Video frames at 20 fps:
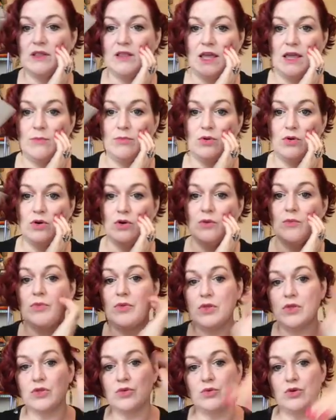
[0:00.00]
label
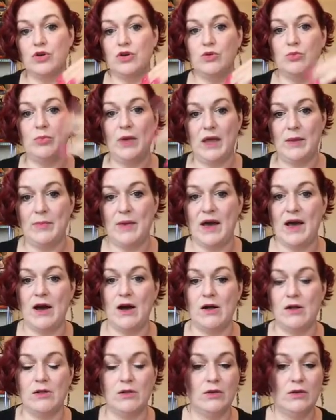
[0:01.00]
through
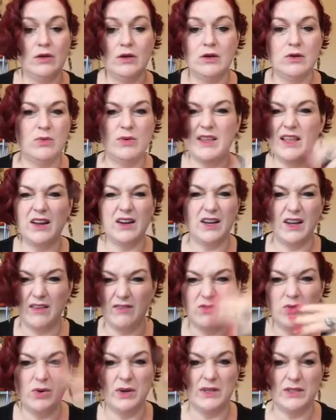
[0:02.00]
PayPal without an
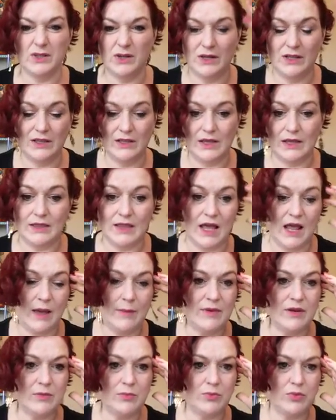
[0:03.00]
invoice or anything like that. I'm
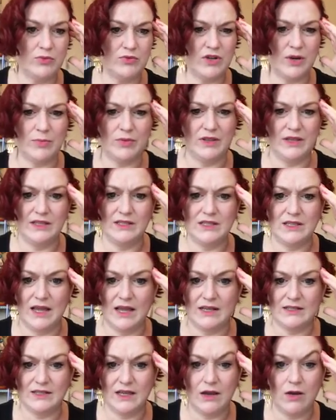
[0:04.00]
going to drop a link to that
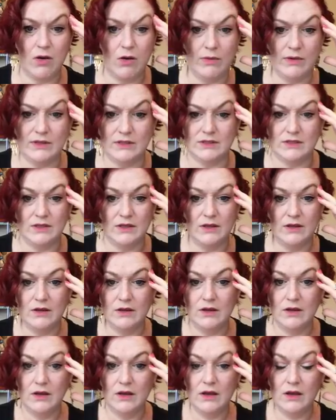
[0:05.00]
because I always,
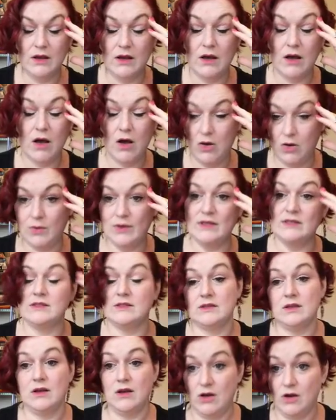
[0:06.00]

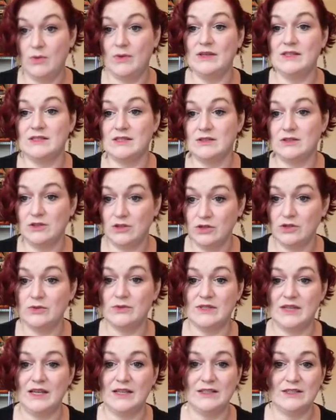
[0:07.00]
always, always
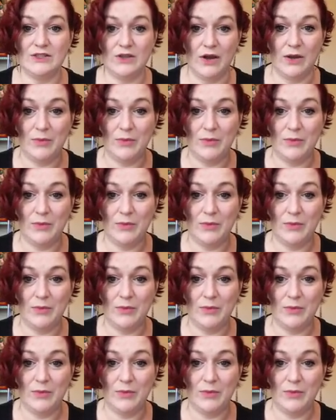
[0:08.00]
lose it. So I